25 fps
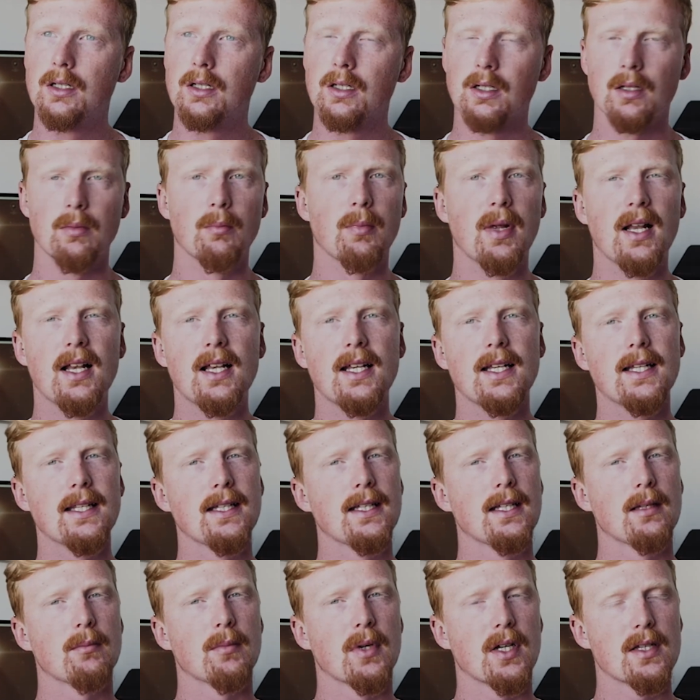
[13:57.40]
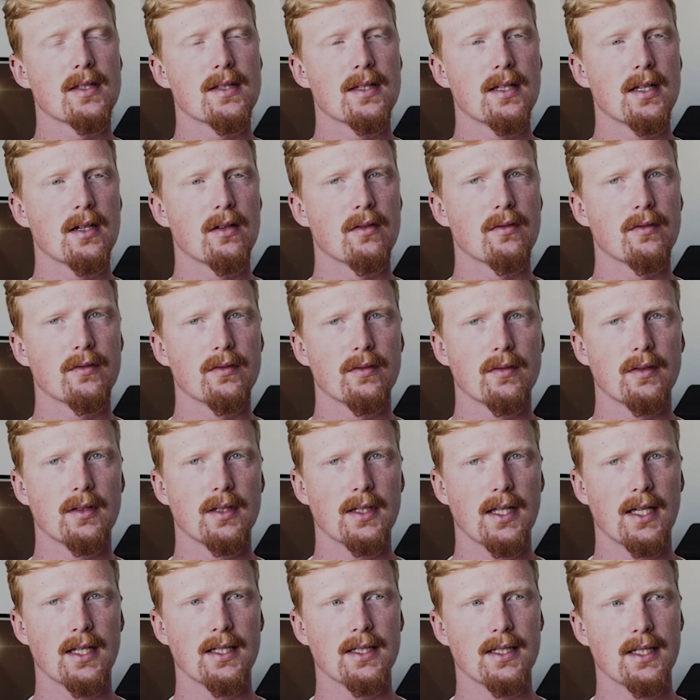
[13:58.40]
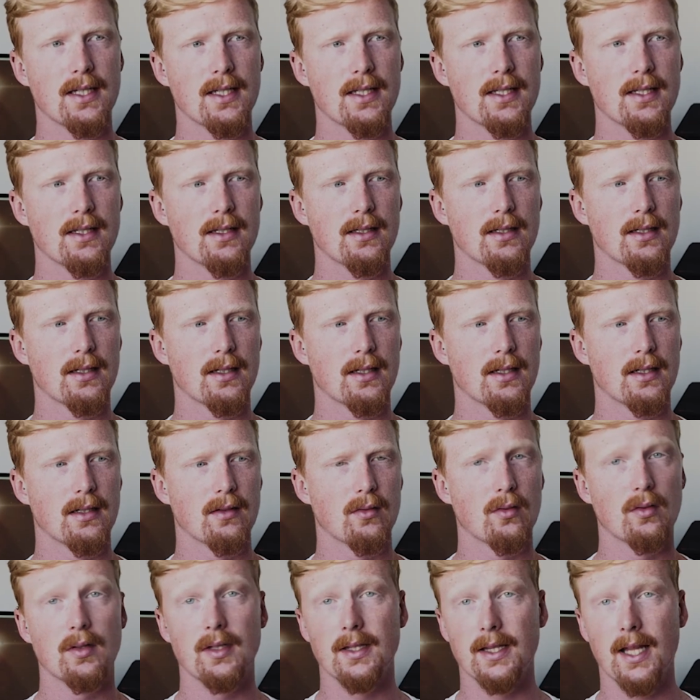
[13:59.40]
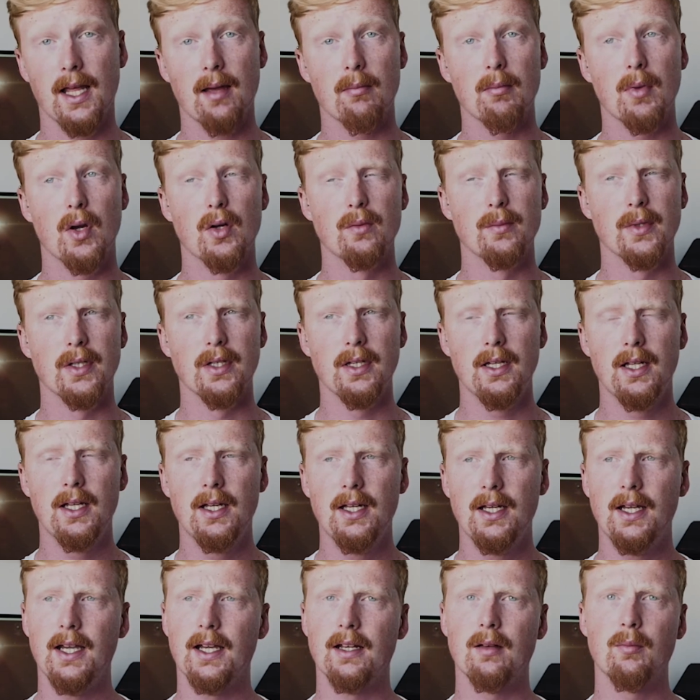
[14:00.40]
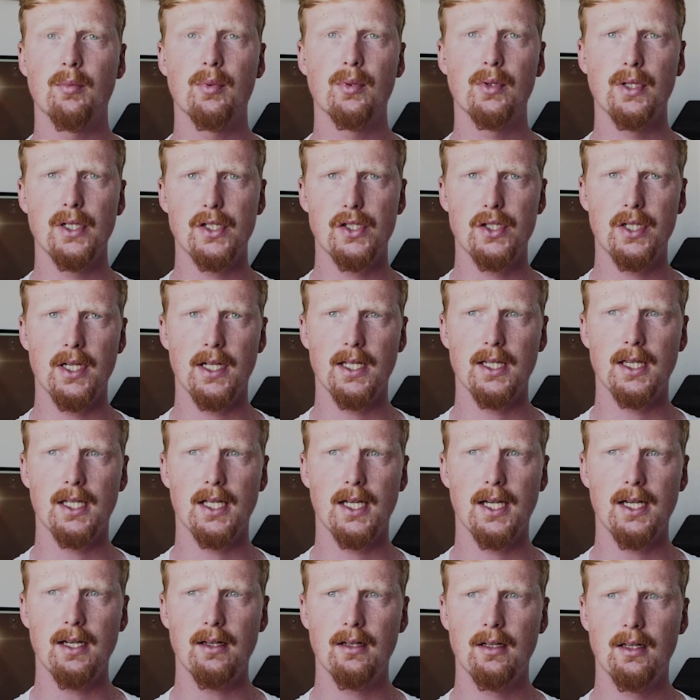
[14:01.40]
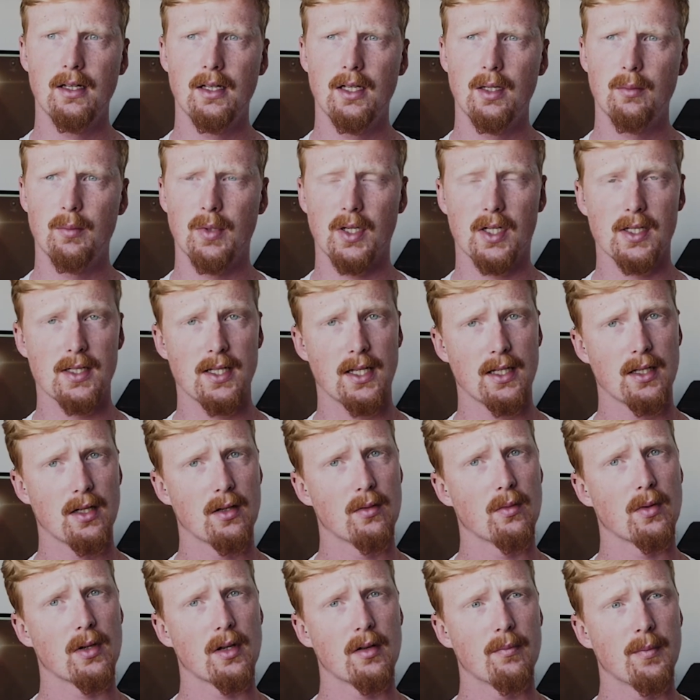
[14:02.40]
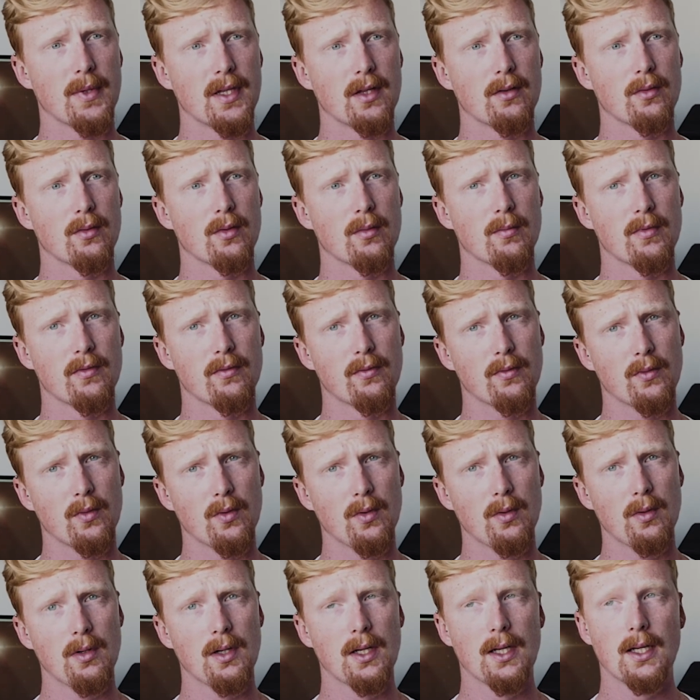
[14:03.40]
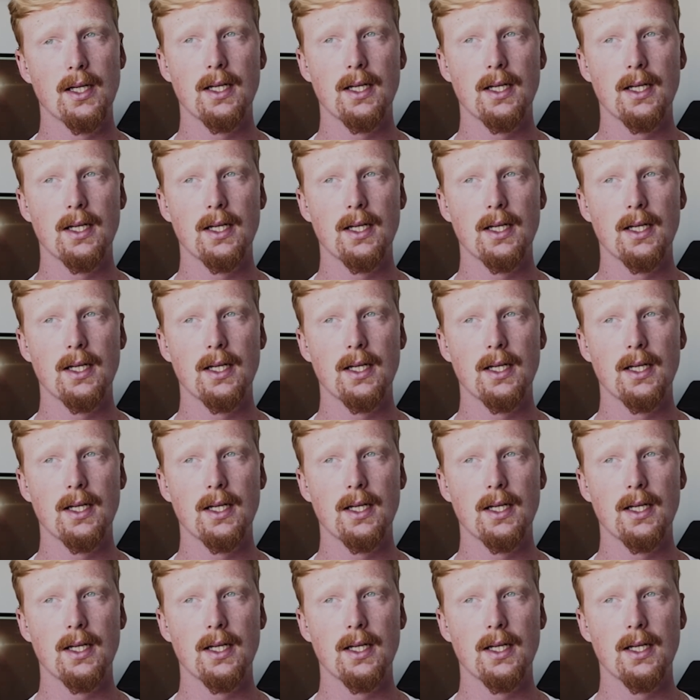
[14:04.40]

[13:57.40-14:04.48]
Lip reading: completely myself that day or in that moment, and appreciate that, because they know what I've been through before